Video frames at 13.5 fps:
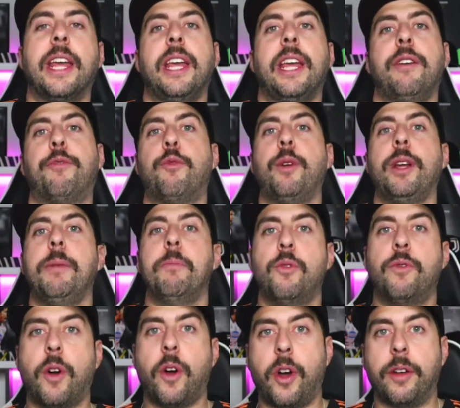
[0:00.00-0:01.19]
If we
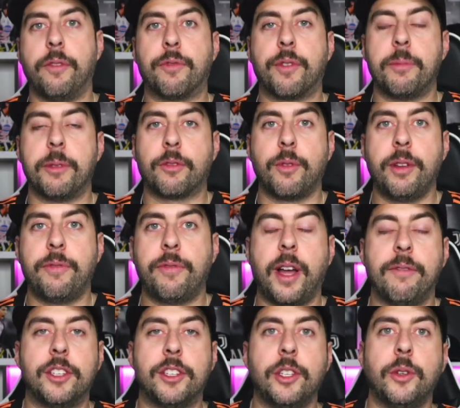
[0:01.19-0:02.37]
move on from the
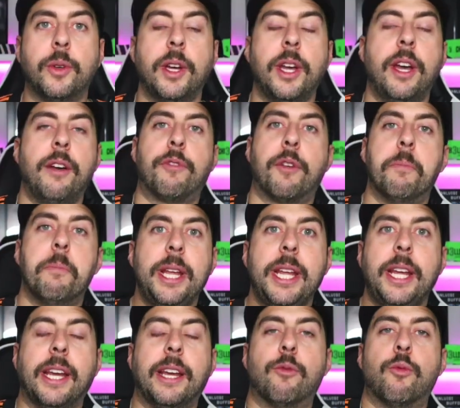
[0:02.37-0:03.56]
3-5-2, for me,
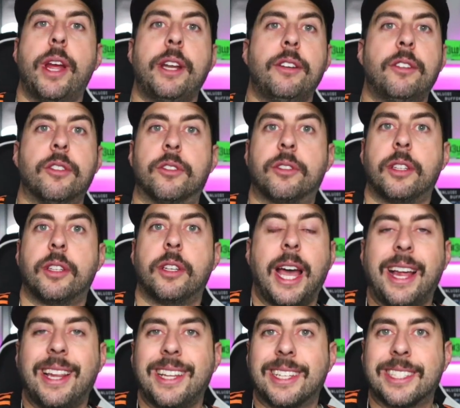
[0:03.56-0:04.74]
it renders
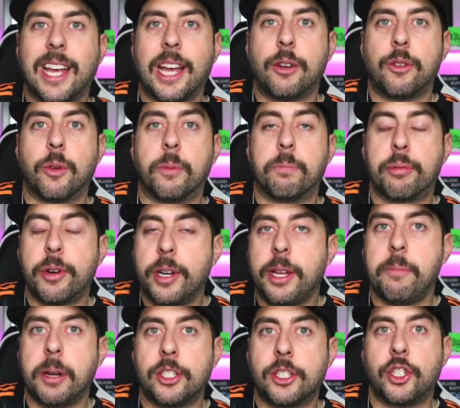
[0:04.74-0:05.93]
Sandro pretty
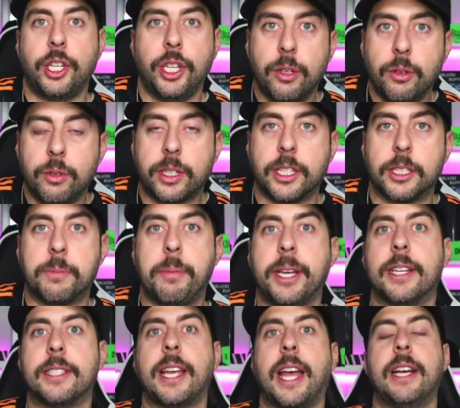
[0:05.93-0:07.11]
much useless,
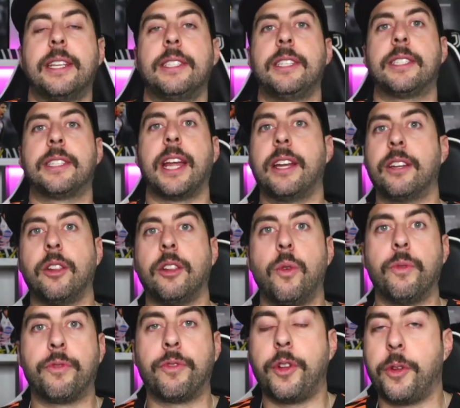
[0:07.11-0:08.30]
because as a
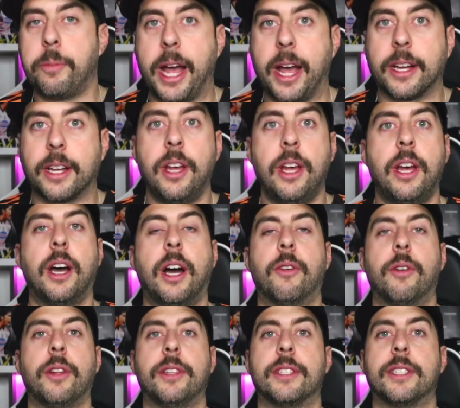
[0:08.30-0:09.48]
standalone fullback
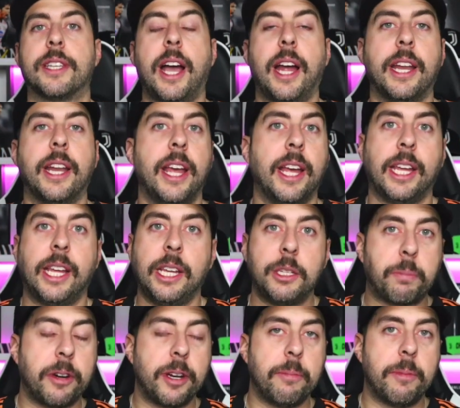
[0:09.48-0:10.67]
out on the side, he's
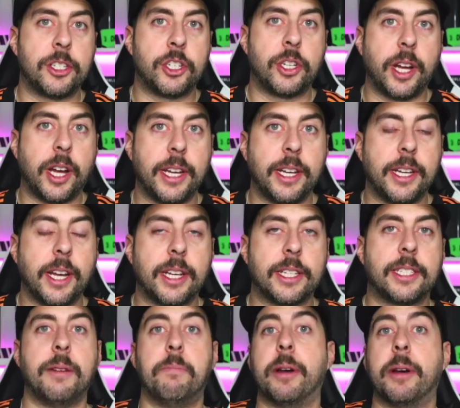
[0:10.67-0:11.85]
pretty much done and
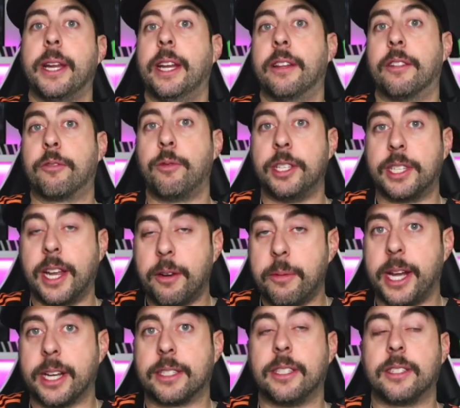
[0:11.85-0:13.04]
dusted. But in a three center
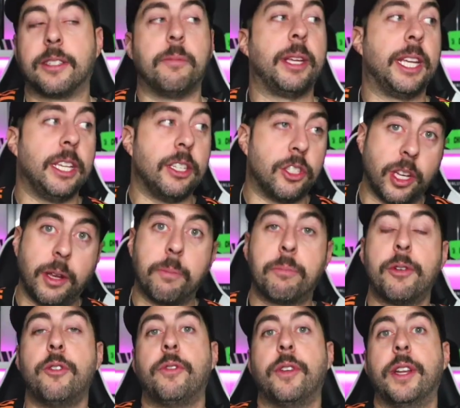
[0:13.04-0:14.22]
back system, he's
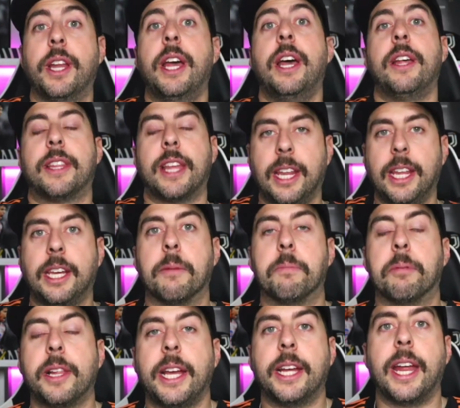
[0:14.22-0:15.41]
proven that he could
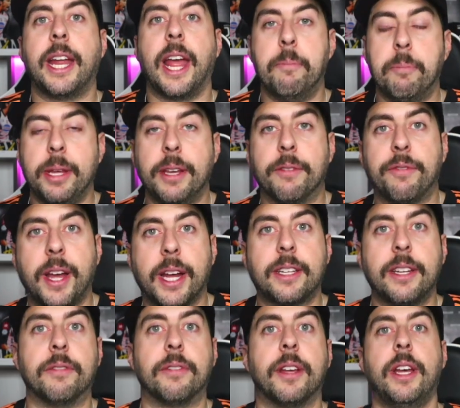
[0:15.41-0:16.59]
play it and be
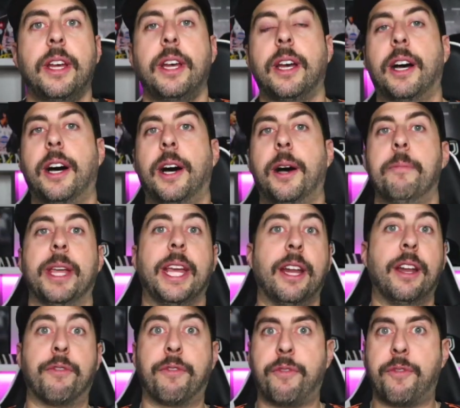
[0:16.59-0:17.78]
effective. In
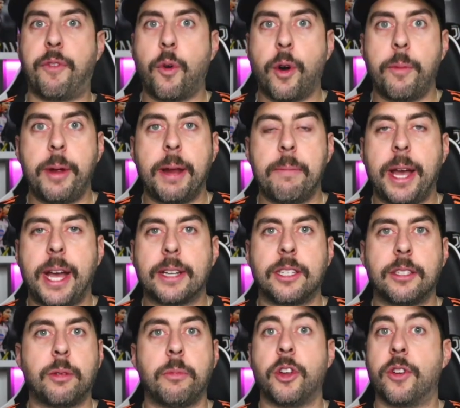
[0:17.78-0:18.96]
a four-man back
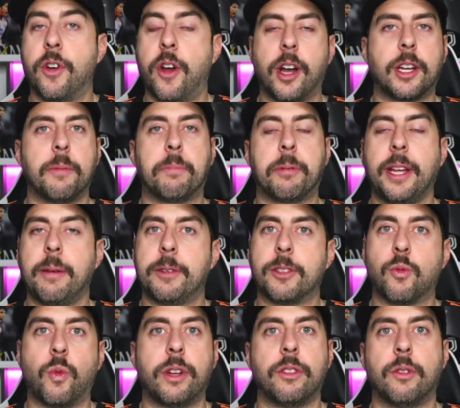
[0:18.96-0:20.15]
system, you're not going to play him as
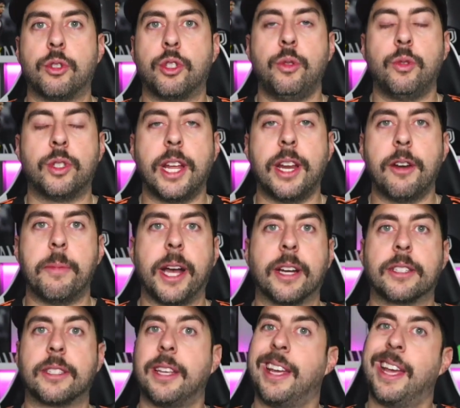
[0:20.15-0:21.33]
one of those two center
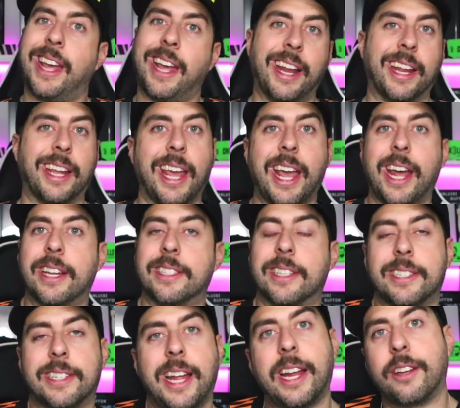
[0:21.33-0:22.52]
backs. And again, as a
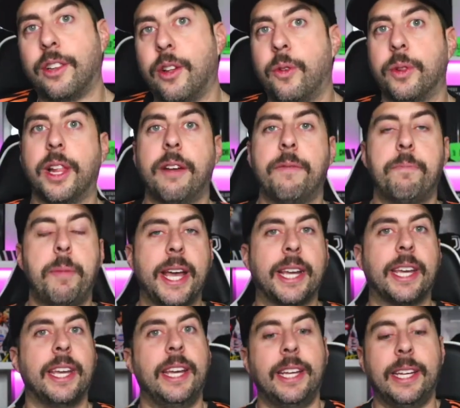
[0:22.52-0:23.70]
standalone left
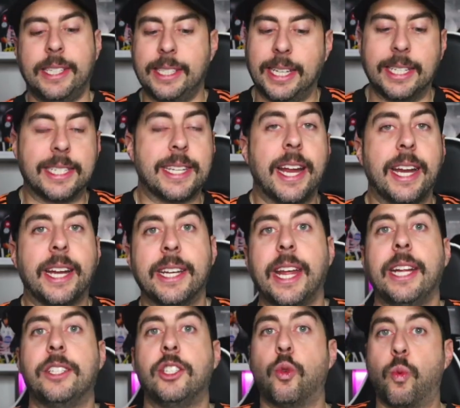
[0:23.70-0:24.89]
back, it's night and
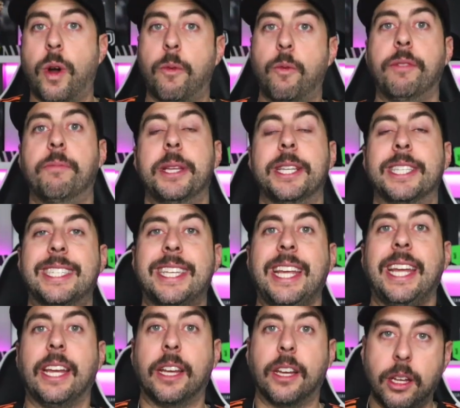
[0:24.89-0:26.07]
day to what we've been
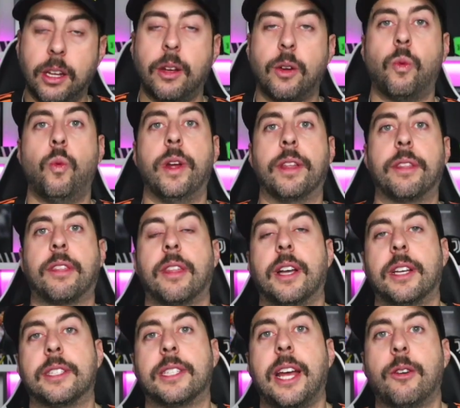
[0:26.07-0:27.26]
seeing with
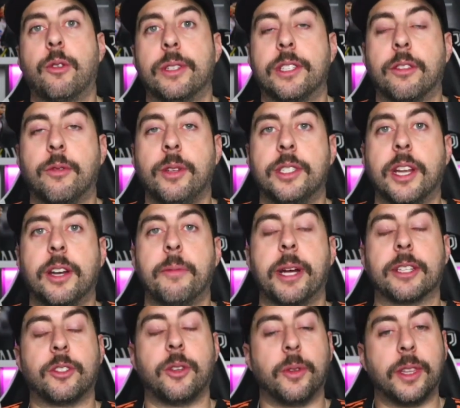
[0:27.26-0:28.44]
Sandro as a three center back.
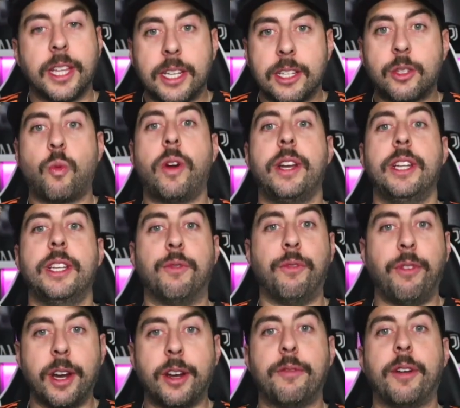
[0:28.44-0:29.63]
So this one is
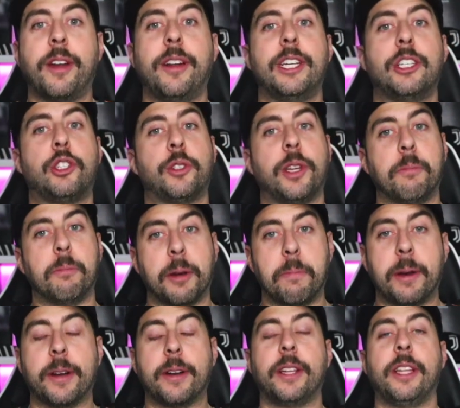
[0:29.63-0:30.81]
very interesting, but
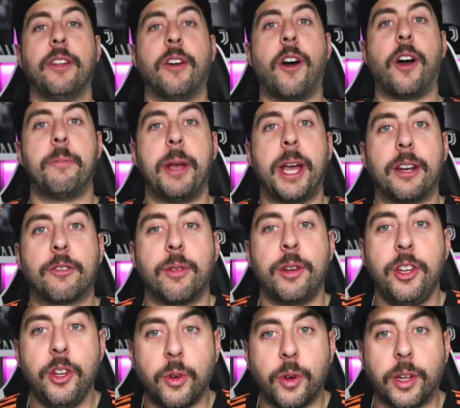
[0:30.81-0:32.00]
apparently the automatic
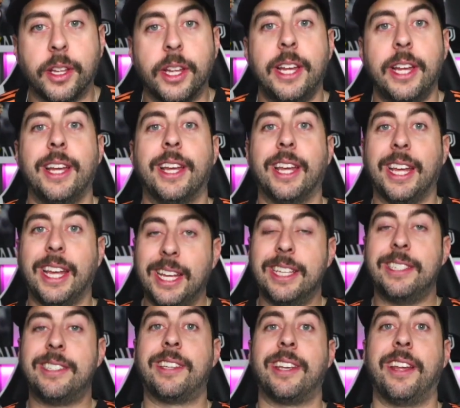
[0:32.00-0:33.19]
renewal
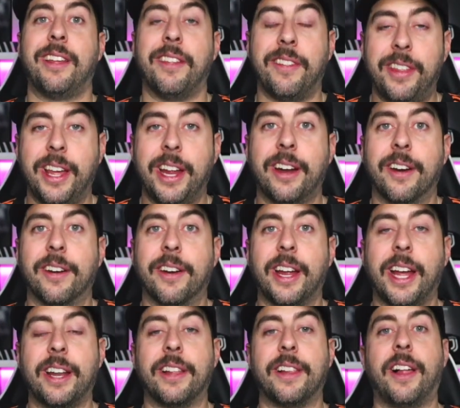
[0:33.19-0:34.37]
is there
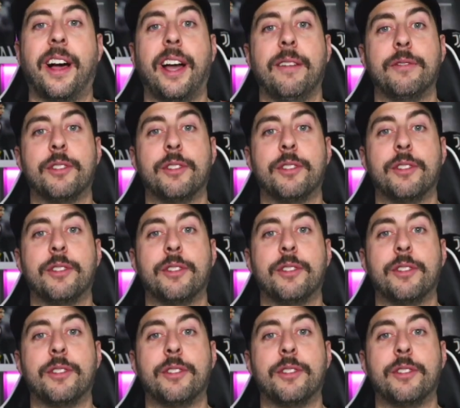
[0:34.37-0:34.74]
and alive.